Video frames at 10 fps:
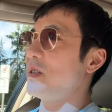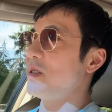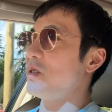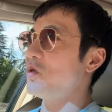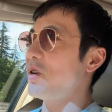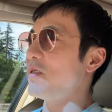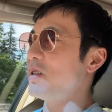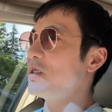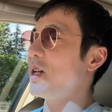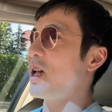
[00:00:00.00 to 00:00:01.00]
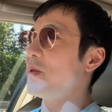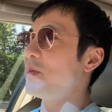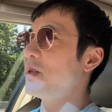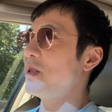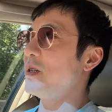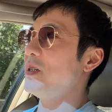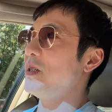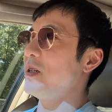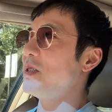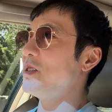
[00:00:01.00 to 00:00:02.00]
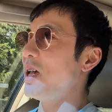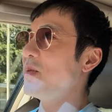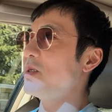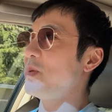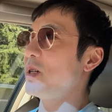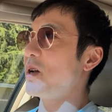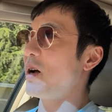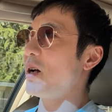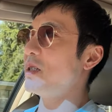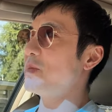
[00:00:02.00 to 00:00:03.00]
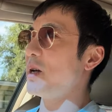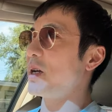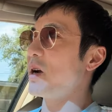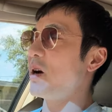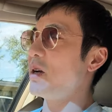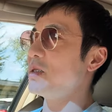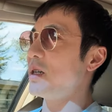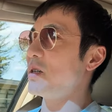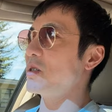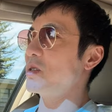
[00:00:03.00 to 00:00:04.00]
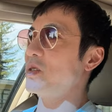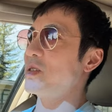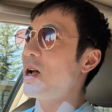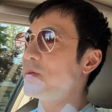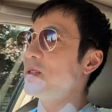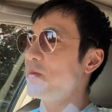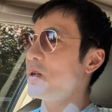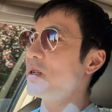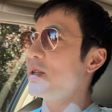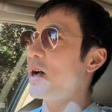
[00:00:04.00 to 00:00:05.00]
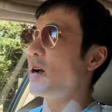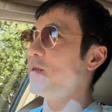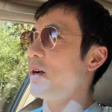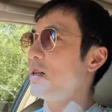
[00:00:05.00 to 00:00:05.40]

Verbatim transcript: It's traffic jam, and the jam is being caused by cars that are just stopped in the middle of the highway,